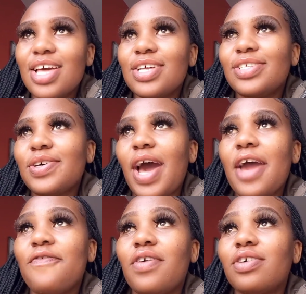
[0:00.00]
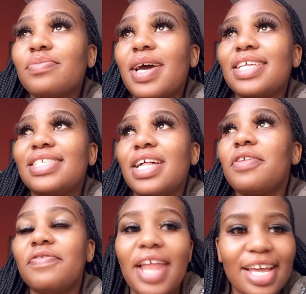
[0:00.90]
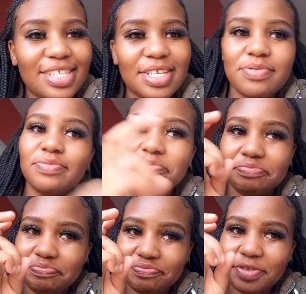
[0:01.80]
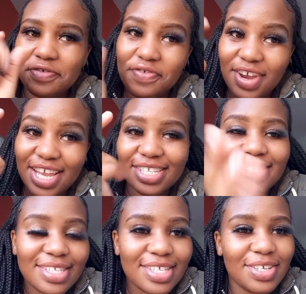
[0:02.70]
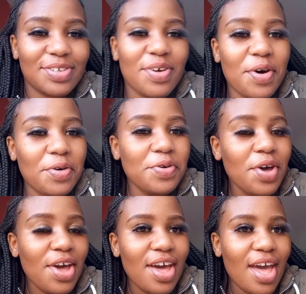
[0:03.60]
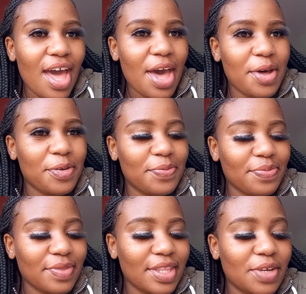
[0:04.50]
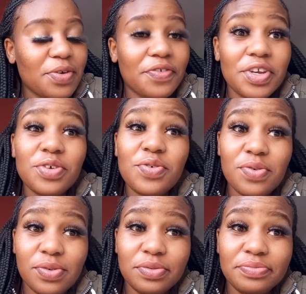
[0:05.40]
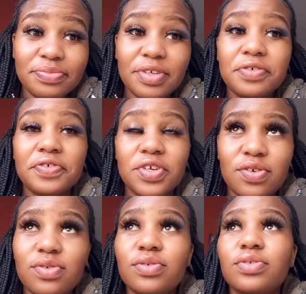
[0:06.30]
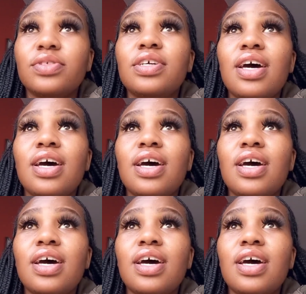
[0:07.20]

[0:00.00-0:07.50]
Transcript: So I found myself like some friends, you know. Um, they were very cool. They were very cool.